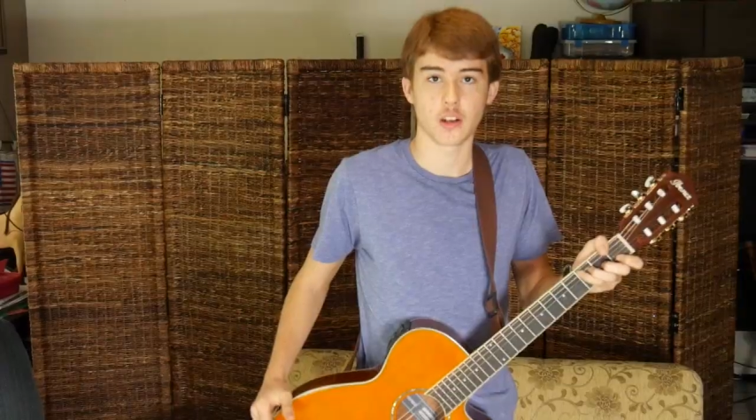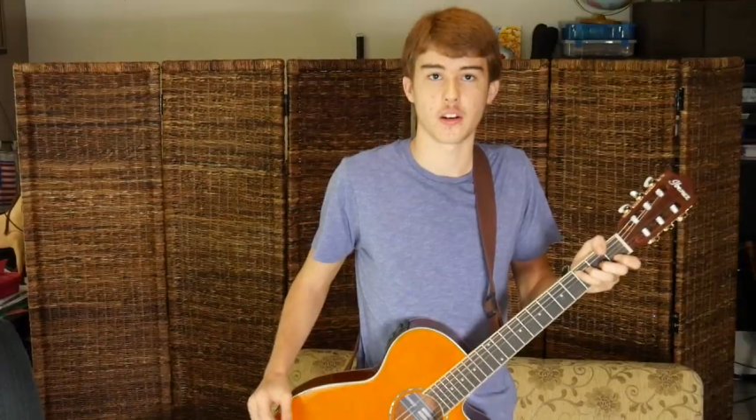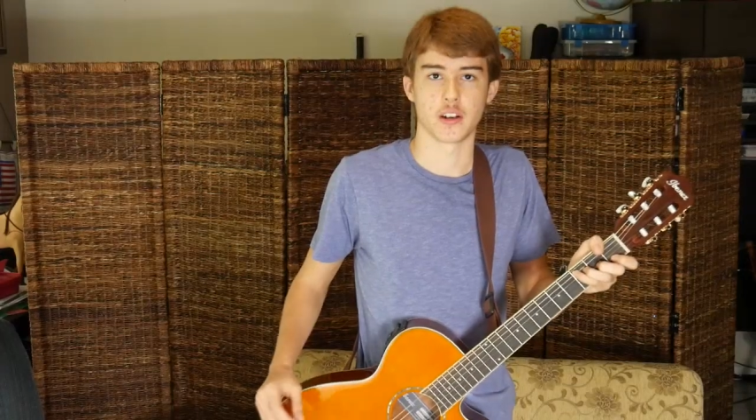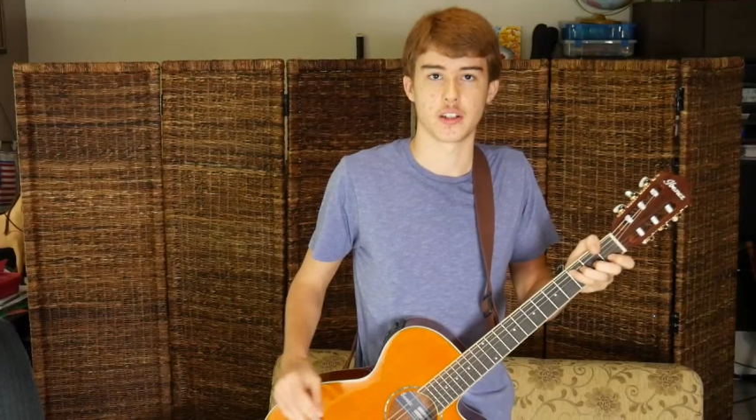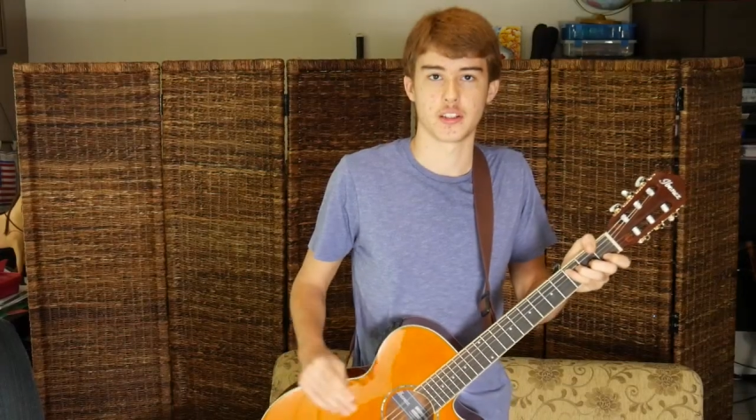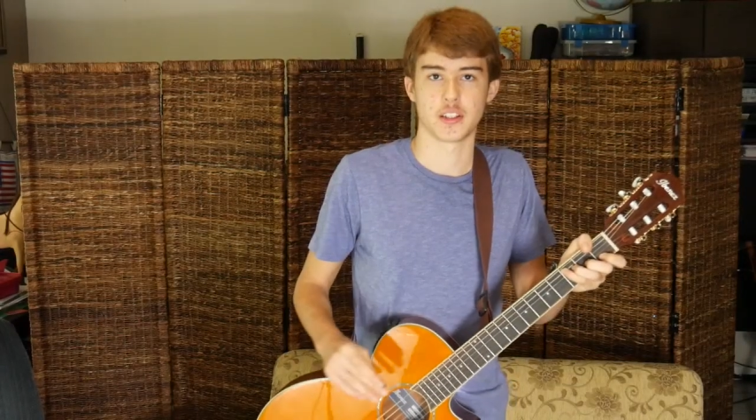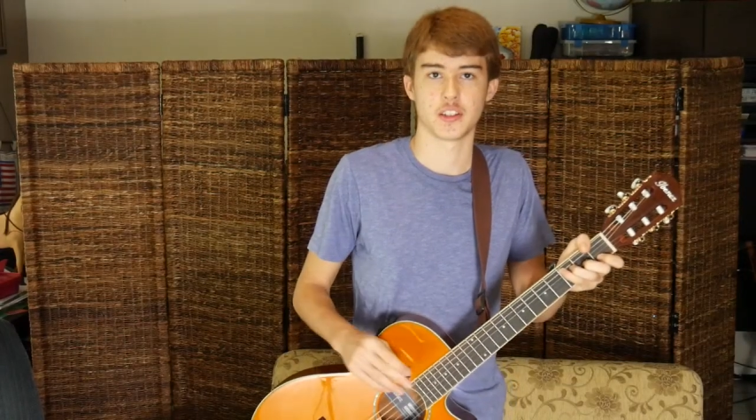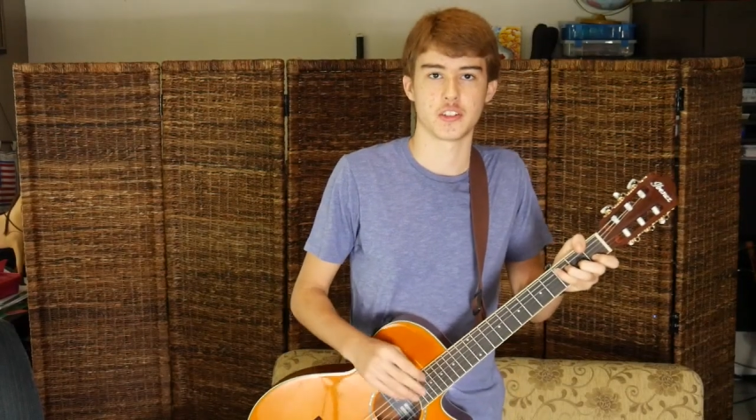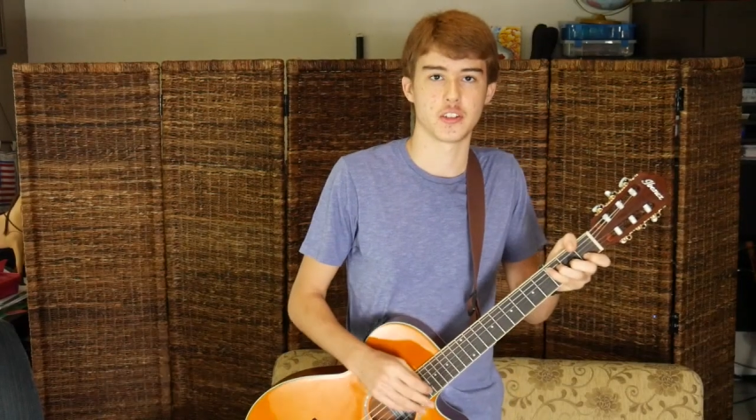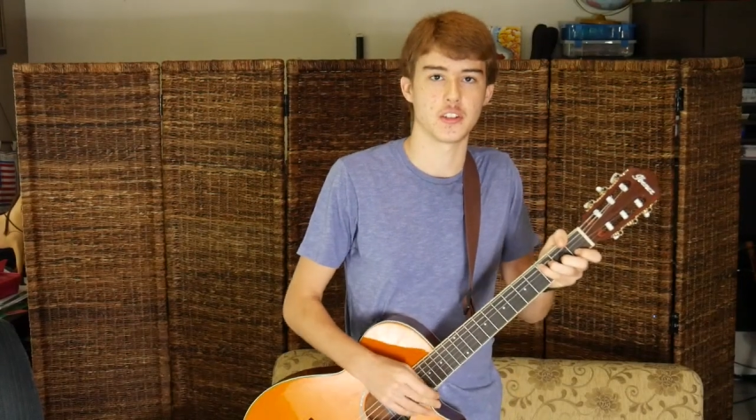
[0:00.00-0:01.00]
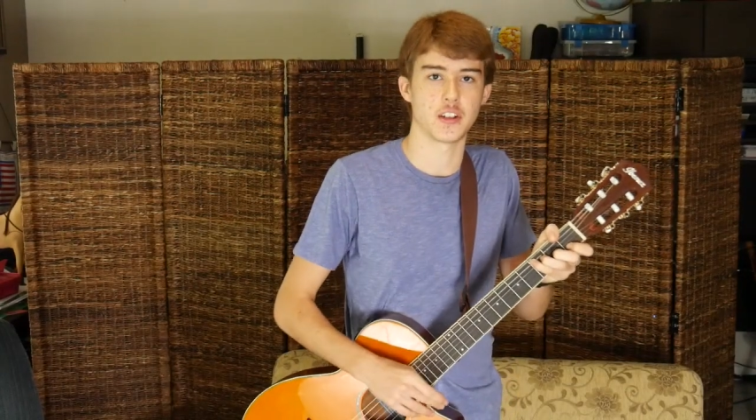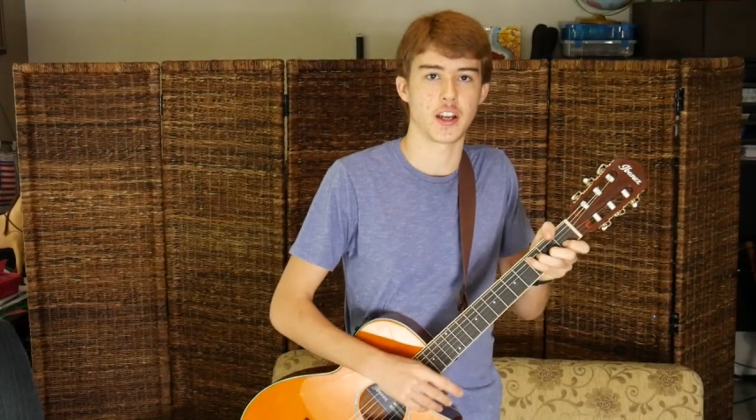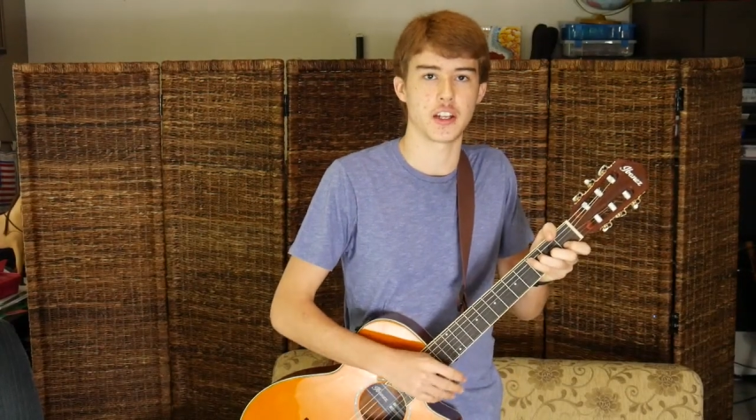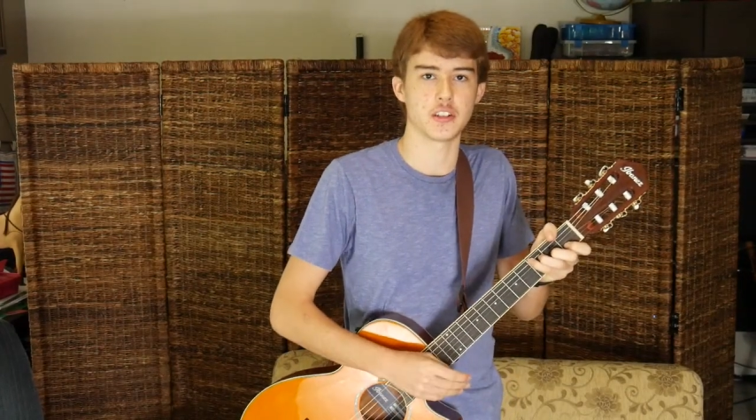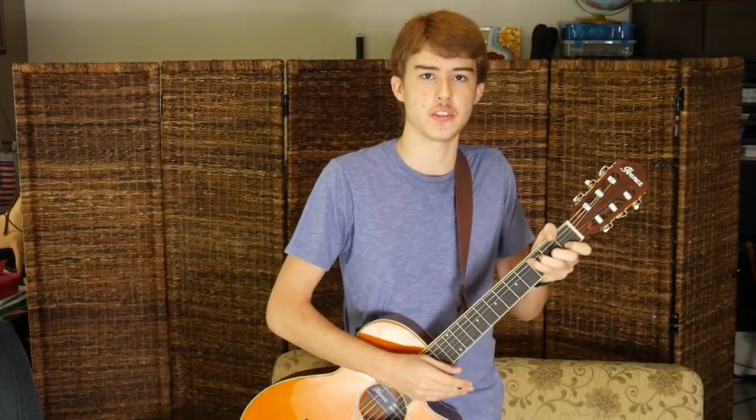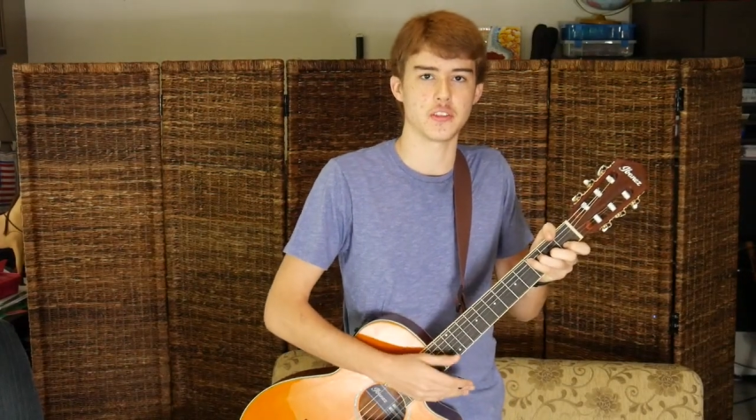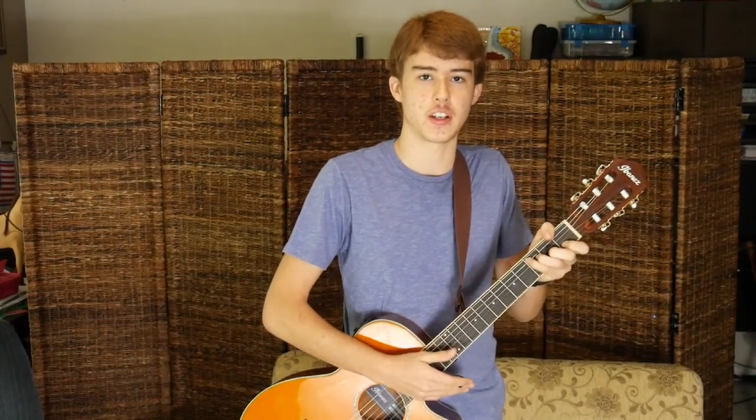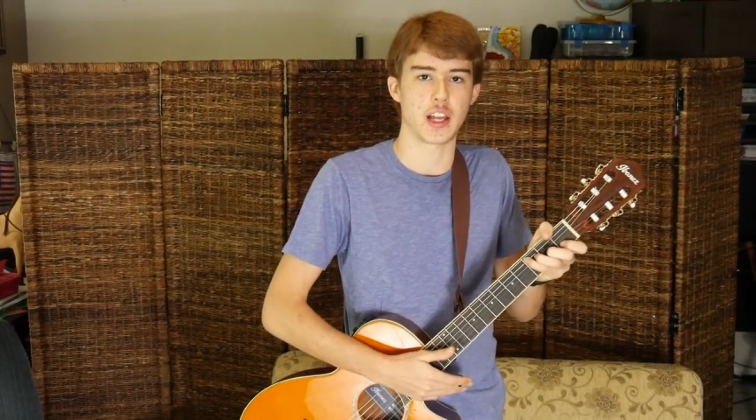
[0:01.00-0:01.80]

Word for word: Alright, so I don't